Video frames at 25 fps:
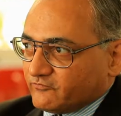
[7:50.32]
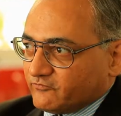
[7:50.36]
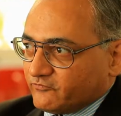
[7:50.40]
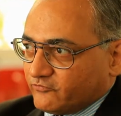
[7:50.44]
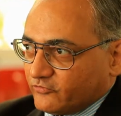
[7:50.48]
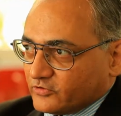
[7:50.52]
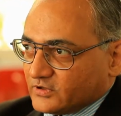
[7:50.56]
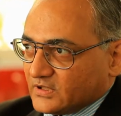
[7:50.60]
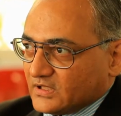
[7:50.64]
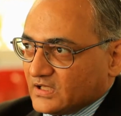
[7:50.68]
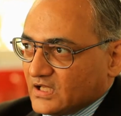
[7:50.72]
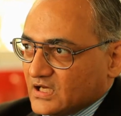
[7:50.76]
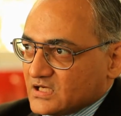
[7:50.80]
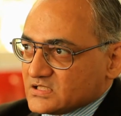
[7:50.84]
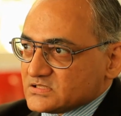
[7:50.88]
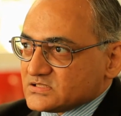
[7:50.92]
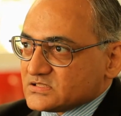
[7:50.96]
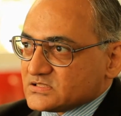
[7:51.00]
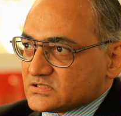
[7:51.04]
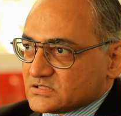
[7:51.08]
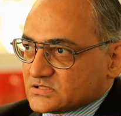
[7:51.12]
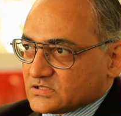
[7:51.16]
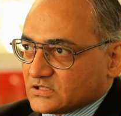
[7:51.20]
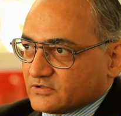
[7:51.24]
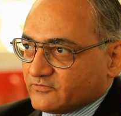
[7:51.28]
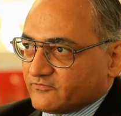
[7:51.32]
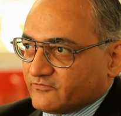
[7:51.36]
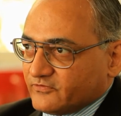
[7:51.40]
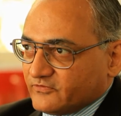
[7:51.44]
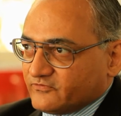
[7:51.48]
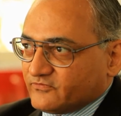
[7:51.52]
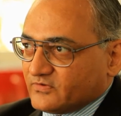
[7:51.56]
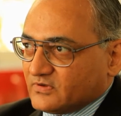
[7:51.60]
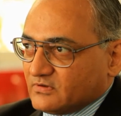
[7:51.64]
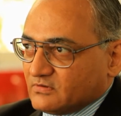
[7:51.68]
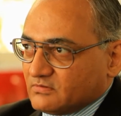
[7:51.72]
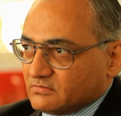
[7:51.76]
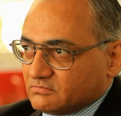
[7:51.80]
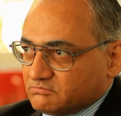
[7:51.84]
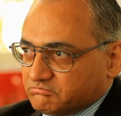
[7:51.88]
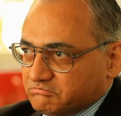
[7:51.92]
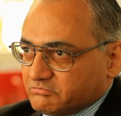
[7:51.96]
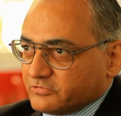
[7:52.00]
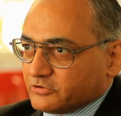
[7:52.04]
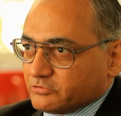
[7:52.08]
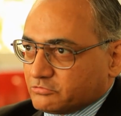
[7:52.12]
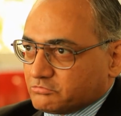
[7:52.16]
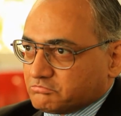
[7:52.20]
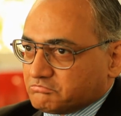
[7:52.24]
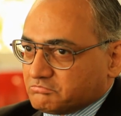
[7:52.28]
For the last
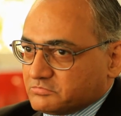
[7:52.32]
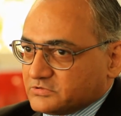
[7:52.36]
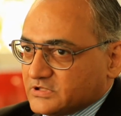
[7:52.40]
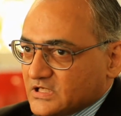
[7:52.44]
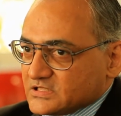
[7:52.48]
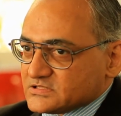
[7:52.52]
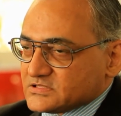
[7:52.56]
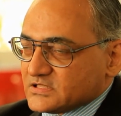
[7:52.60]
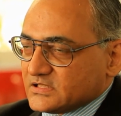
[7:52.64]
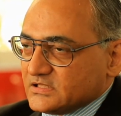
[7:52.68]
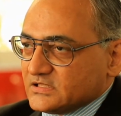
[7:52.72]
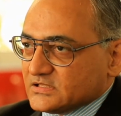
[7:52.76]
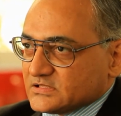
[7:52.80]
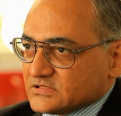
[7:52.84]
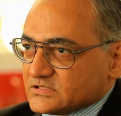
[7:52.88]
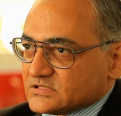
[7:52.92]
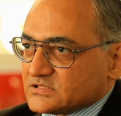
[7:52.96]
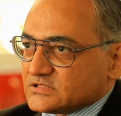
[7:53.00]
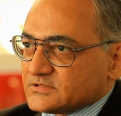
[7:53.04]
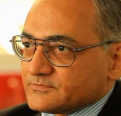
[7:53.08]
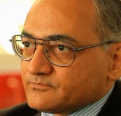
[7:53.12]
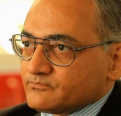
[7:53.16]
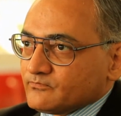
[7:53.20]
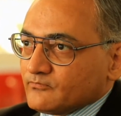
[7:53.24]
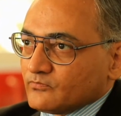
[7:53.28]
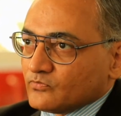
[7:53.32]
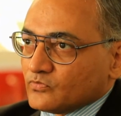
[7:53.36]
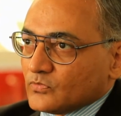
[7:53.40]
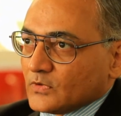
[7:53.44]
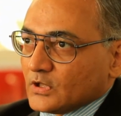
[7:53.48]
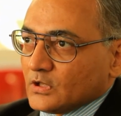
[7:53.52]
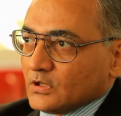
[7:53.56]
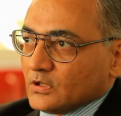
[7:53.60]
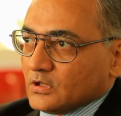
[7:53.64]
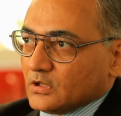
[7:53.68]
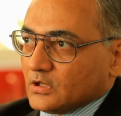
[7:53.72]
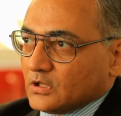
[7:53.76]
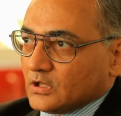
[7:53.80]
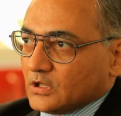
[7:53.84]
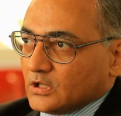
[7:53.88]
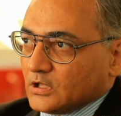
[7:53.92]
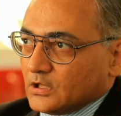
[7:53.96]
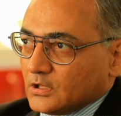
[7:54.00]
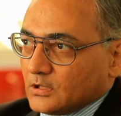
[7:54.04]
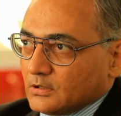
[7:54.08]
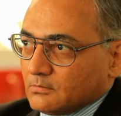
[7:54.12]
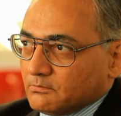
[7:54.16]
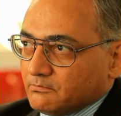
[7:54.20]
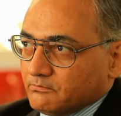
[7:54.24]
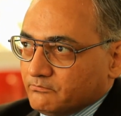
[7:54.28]
dozen years,
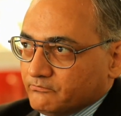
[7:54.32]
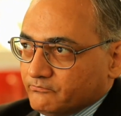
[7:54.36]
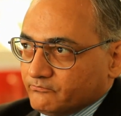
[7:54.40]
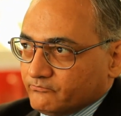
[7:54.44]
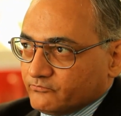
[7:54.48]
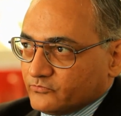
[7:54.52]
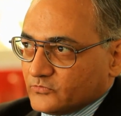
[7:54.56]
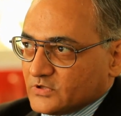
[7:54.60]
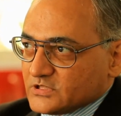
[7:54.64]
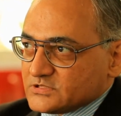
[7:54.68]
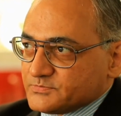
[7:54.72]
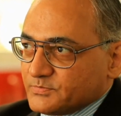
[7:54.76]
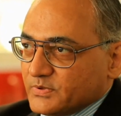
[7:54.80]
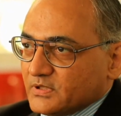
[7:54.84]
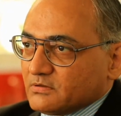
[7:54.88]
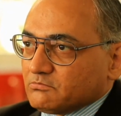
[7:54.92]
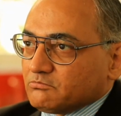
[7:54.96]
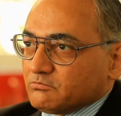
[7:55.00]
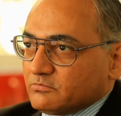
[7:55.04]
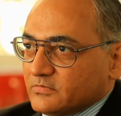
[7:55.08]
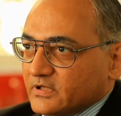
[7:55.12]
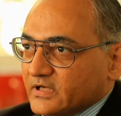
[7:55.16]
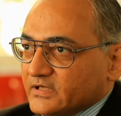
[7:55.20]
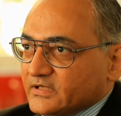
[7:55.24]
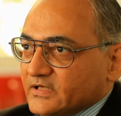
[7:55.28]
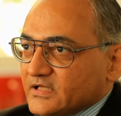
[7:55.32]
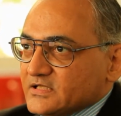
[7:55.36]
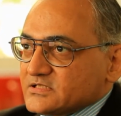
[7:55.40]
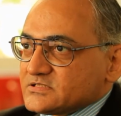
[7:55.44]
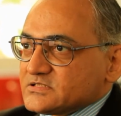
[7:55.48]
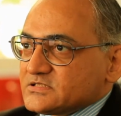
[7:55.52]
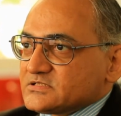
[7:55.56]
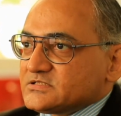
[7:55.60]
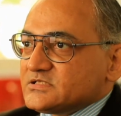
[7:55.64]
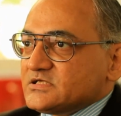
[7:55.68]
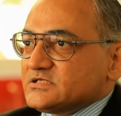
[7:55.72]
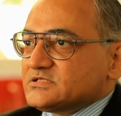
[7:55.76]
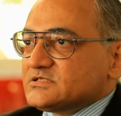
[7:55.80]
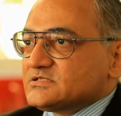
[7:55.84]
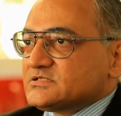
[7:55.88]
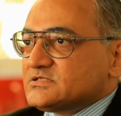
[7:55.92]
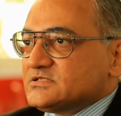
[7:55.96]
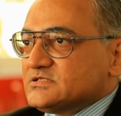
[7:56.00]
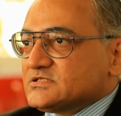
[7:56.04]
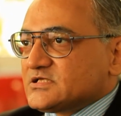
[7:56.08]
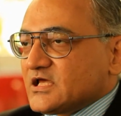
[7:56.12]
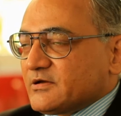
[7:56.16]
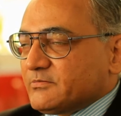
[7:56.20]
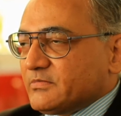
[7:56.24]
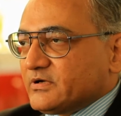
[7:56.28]
the intelligence
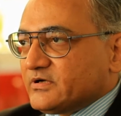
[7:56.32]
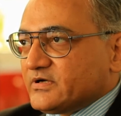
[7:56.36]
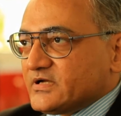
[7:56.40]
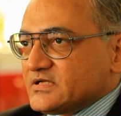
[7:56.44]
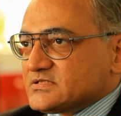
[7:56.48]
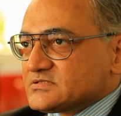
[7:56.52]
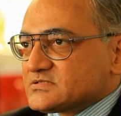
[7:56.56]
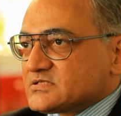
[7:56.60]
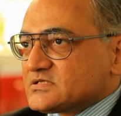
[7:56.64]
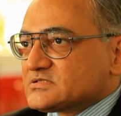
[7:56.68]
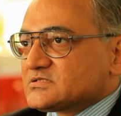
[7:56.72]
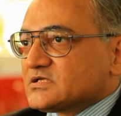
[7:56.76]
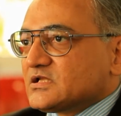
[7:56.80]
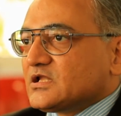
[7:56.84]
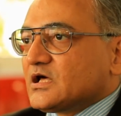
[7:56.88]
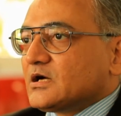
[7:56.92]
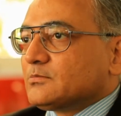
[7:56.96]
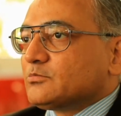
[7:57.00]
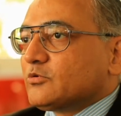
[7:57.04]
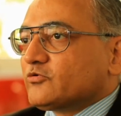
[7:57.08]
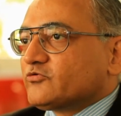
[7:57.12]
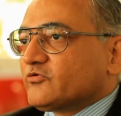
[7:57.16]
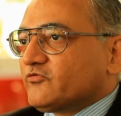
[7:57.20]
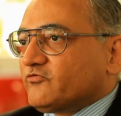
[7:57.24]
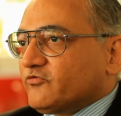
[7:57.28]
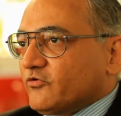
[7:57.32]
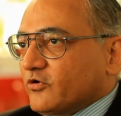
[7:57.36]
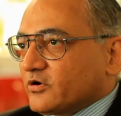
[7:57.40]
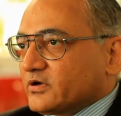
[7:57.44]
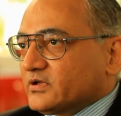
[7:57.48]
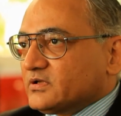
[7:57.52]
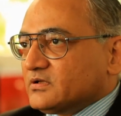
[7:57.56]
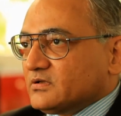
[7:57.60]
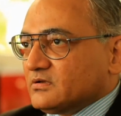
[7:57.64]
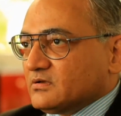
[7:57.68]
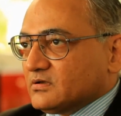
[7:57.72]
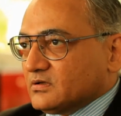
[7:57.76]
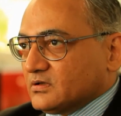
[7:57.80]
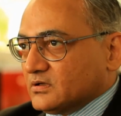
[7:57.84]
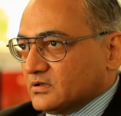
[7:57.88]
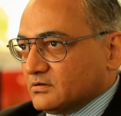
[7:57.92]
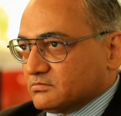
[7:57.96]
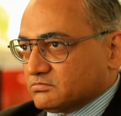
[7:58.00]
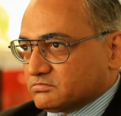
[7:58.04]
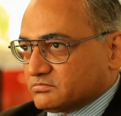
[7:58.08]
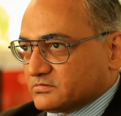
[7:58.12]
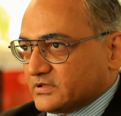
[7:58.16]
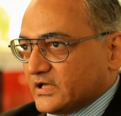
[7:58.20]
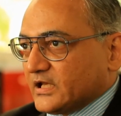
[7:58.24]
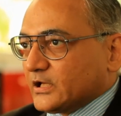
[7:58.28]
agencies have been raising this alarm over the foreign
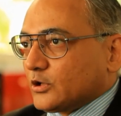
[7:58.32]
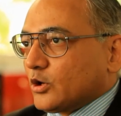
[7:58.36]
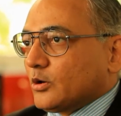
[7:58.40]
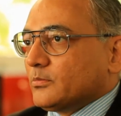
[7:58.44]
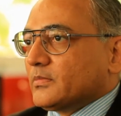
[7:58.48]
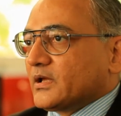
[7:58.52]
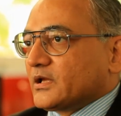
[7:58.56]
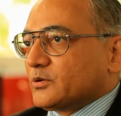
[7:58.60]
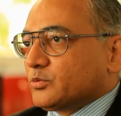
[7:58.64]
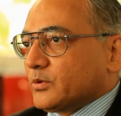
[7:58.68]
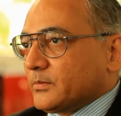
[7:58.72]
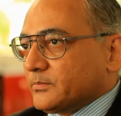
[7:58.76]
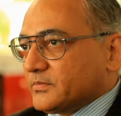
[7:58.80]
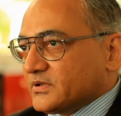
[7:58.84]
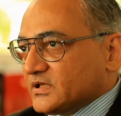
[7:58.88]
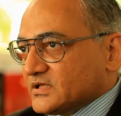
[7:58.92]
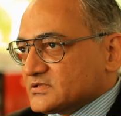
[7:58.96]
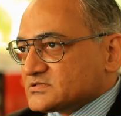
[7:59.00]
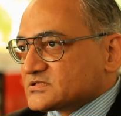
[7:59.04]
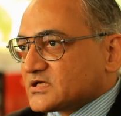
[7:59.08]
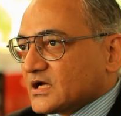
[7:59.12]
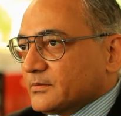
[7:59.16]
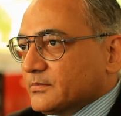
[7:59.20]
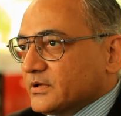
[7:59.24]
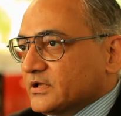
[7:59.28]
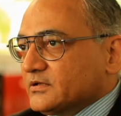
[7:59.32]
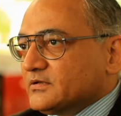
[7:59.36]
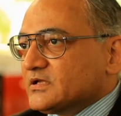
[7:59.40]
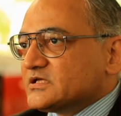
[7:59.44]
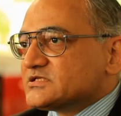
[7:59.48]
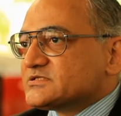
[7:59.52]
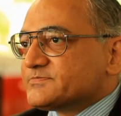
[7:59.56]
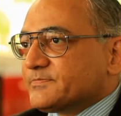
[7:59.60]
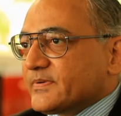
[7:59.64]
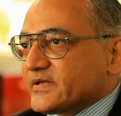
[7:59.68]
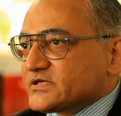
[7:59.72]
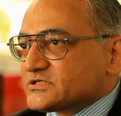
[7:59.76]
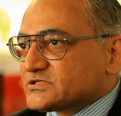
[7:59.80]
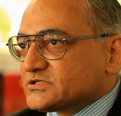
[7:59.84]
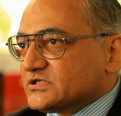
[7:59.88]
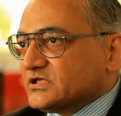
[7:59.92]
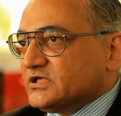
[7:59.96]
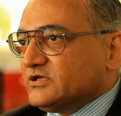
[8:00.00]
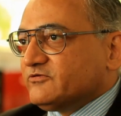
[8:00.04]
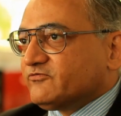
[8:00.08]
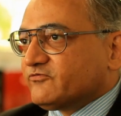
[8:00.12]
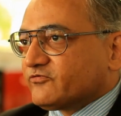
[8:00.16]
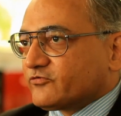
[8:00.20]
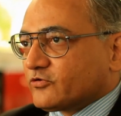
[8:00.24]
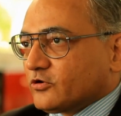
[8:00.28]
telecom equipment that's come in,
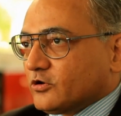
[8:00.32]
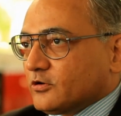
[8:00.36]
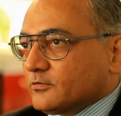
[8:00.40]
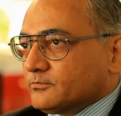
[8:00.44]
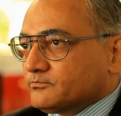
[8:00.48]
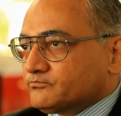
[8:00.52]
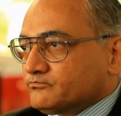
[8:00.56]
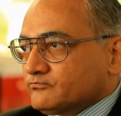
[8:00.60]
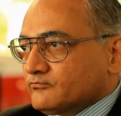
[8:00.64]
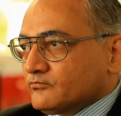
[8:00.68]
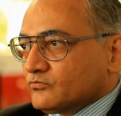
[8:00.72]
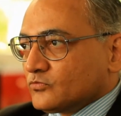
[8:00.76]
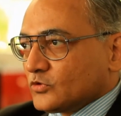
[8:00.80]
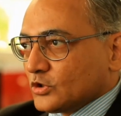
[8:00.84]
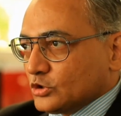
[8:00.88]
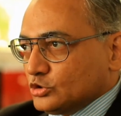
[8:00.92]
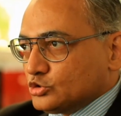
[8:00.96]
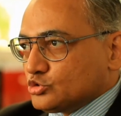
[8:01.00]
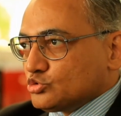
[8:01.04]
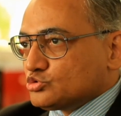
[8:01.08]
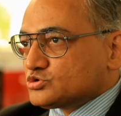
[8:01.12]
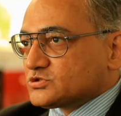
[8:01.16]
especially from two